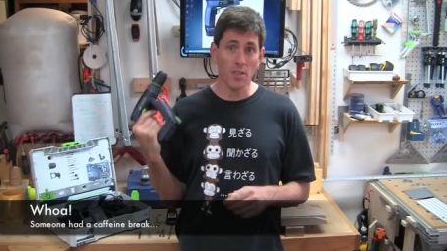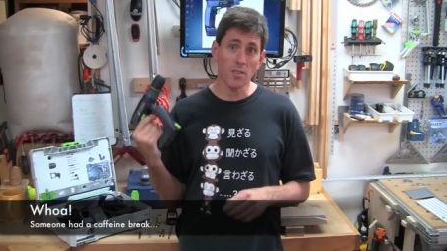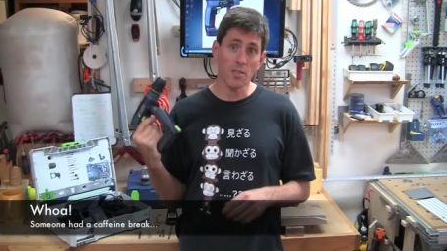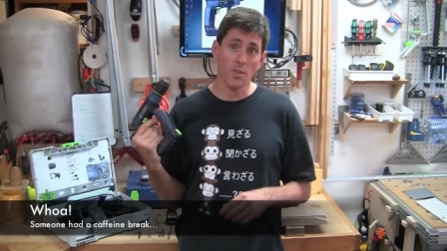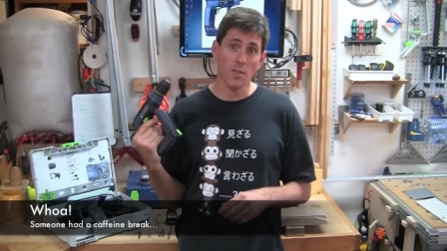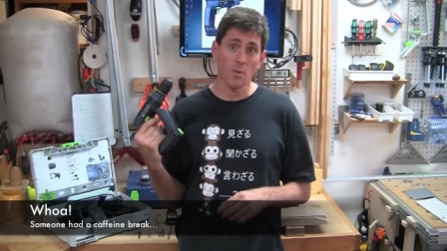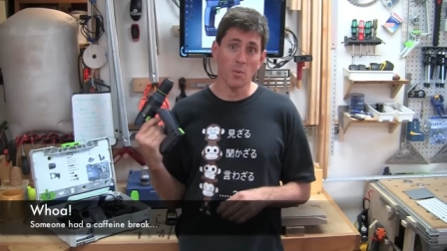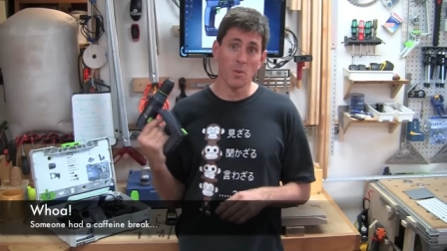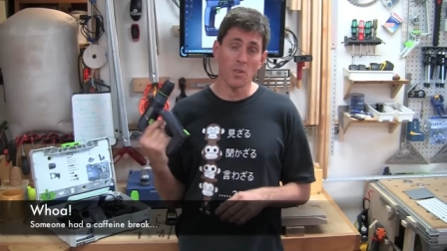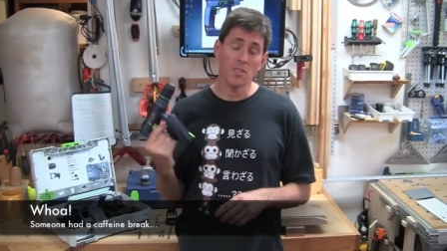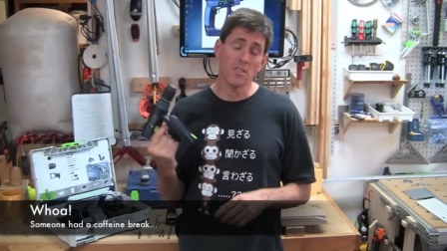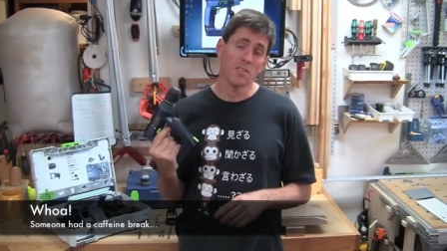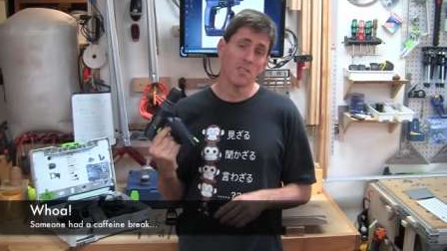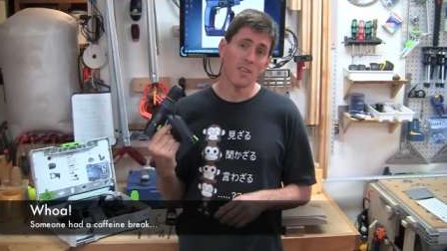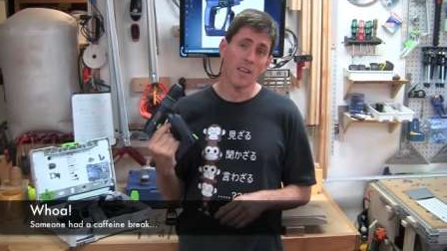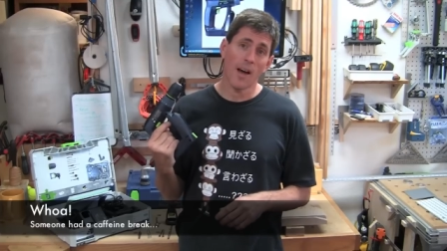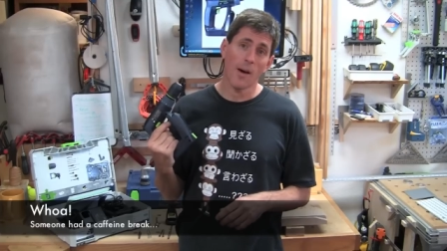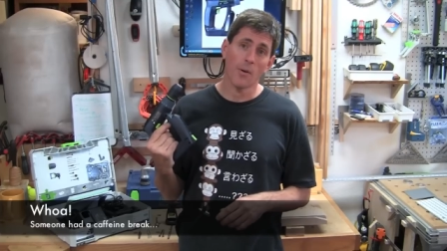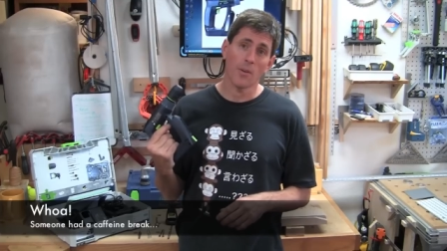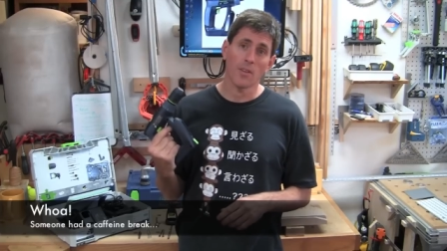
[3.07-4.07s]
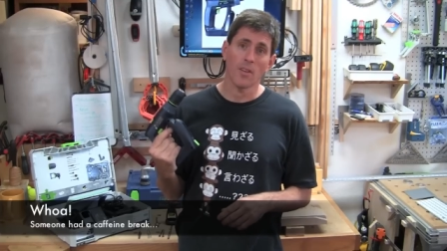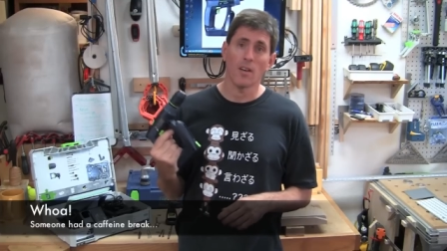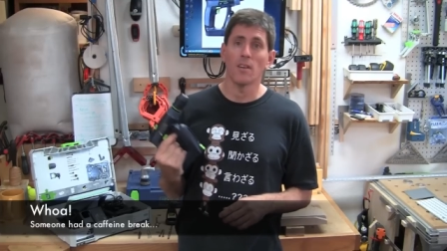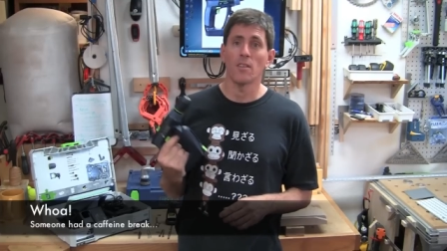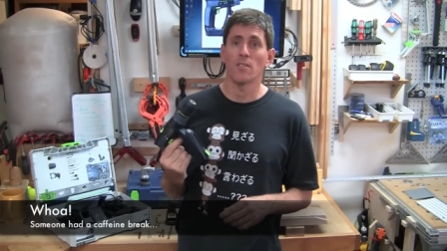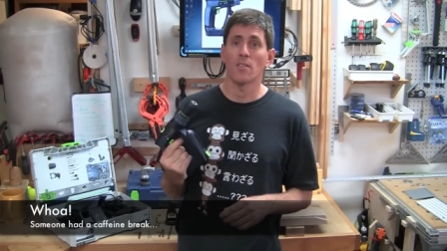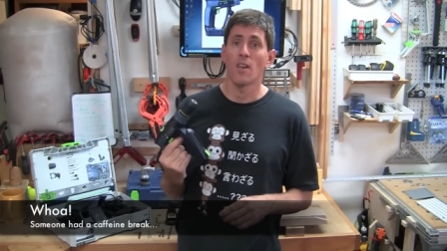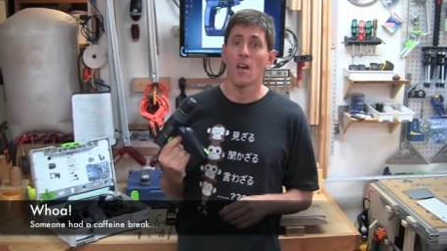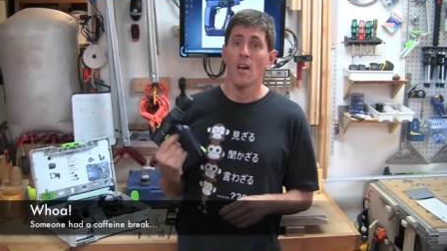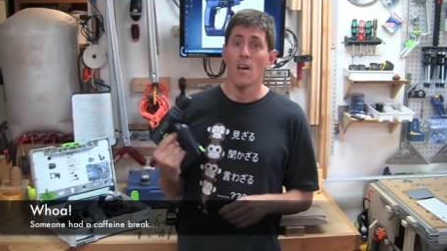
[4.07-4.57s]
this to the wood and see how it
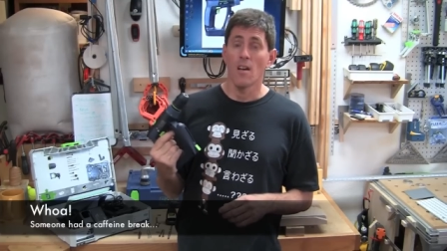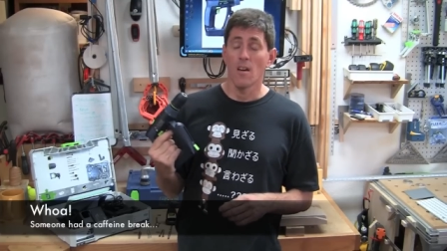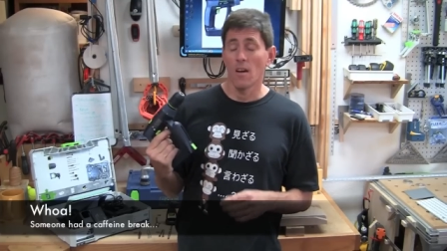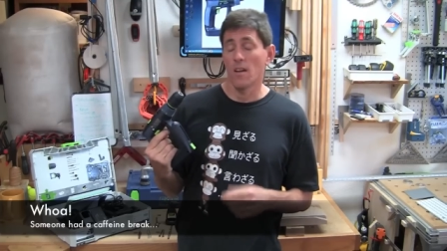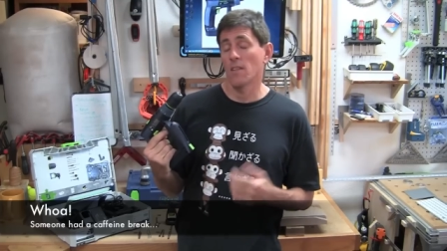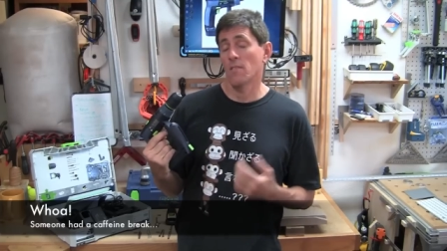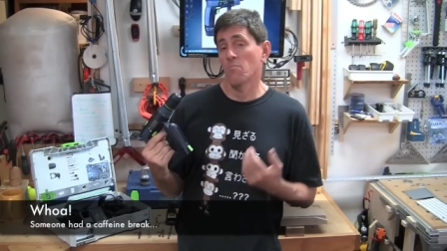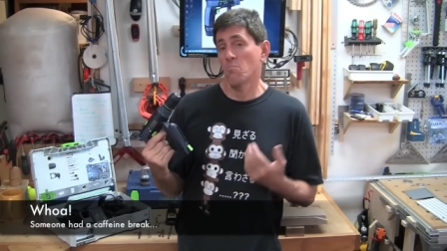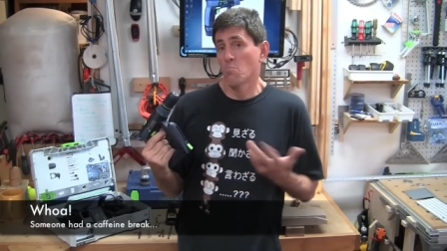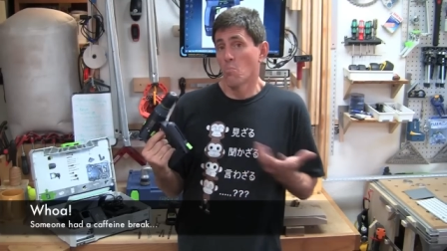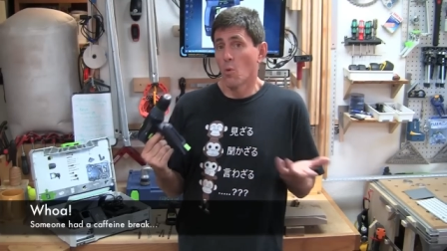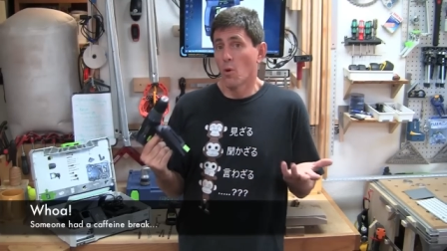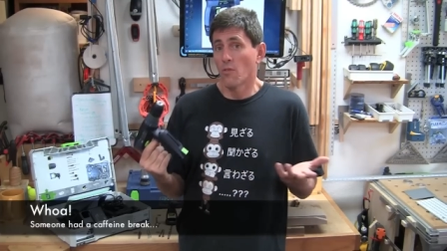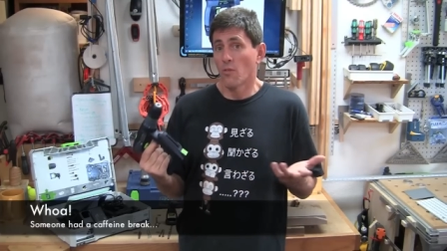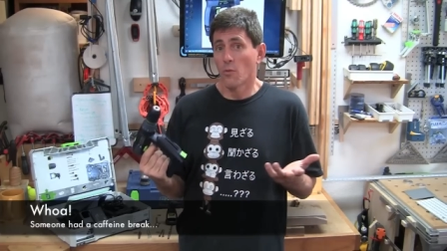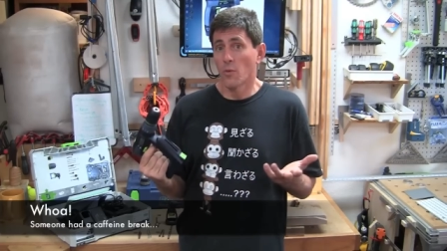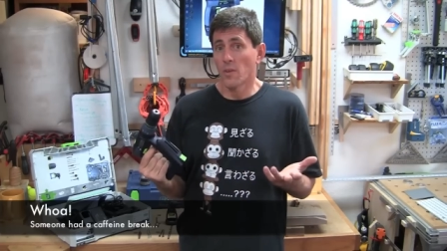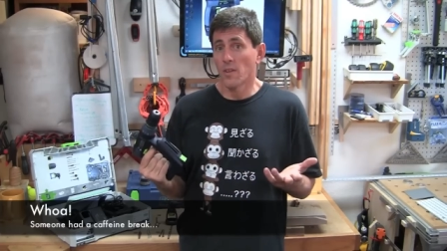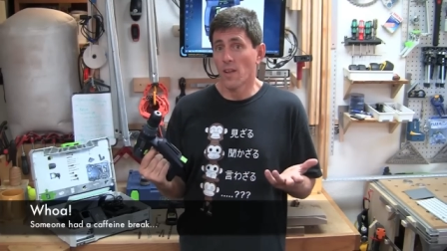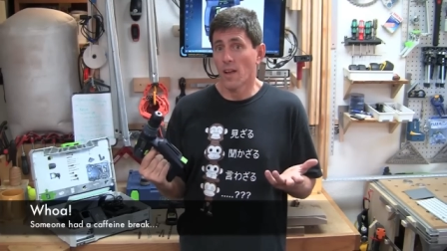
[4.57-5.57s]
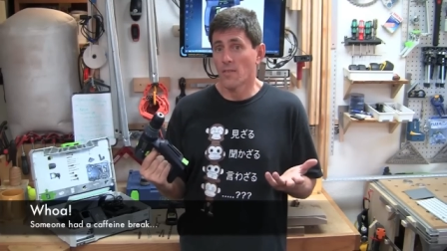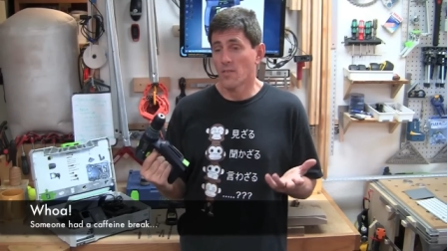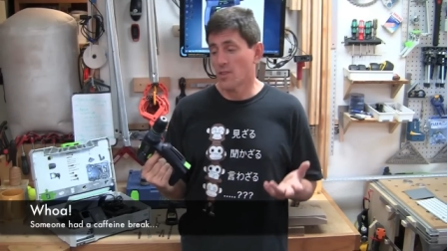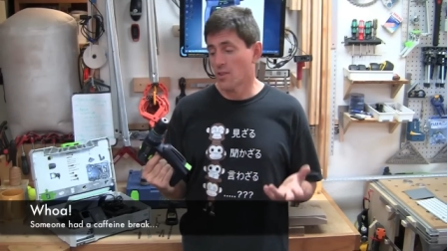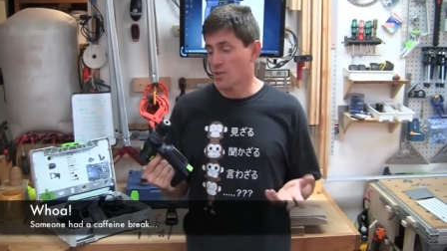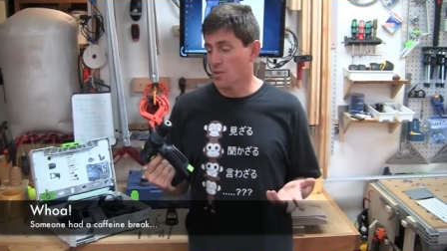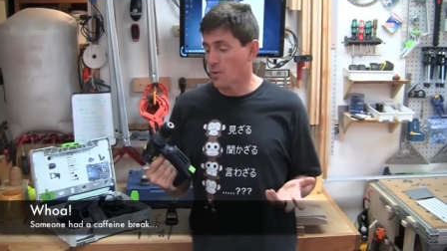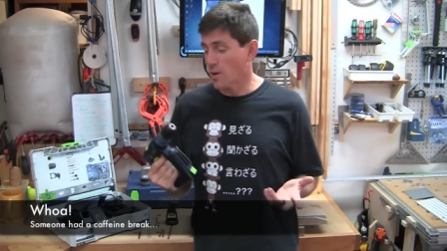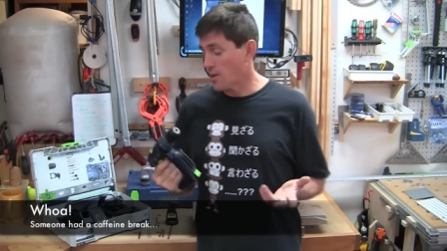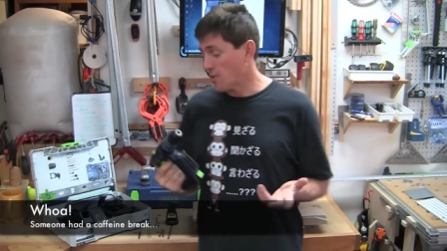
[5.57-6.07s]
does on more of a real life
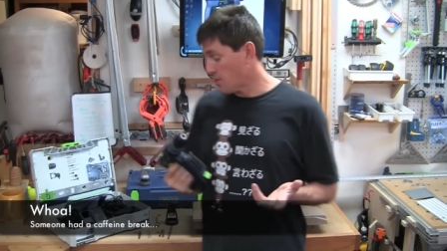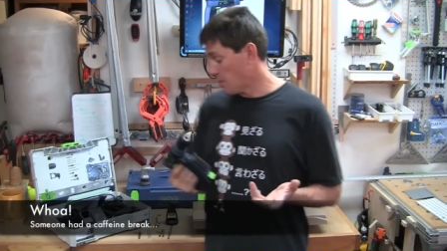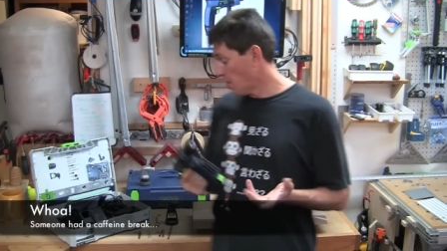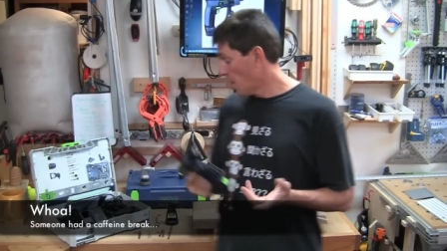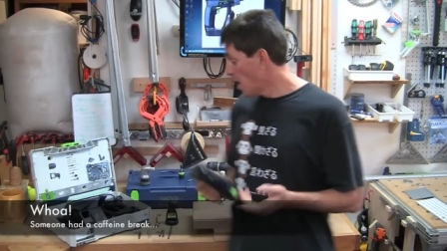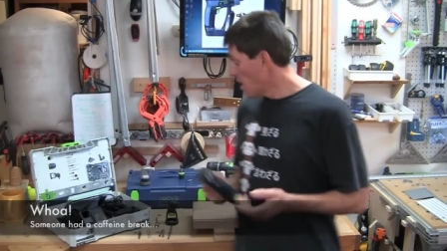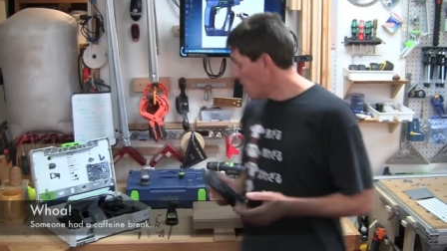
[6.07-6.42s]
situation.